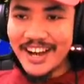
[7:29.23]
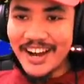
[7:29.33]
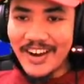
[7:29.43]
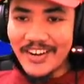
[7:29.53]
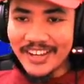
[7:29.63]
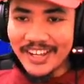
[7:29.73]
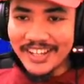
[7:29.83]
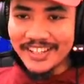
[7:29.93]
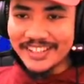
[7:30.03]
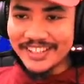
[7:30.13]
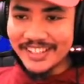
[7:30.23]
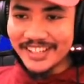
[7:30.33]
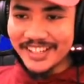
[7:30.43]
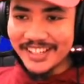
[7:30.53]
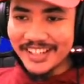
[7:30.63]
Okay.
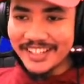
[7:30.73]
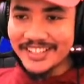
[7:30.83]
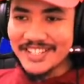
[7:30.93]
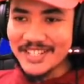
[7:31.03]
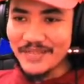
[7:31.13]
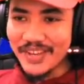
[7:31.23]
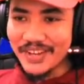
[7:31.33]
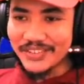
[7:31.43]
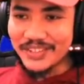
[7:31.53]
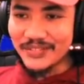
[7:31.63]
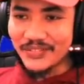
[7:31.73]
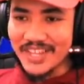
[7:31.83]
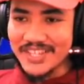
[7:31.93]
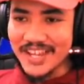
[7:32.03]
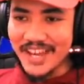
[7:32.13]
This is a very good
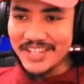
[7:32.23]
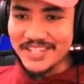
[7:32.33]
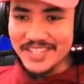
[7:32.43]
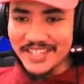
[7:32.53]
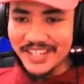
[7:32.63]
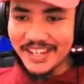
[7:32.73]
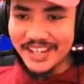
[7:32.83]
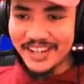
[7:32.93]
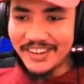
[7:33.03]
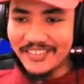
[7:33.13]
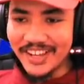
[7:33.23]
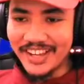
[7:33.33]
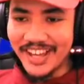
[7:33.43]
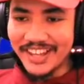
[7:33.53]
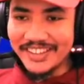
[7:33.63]
defense, guys. Oh my
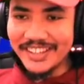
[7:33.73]
god.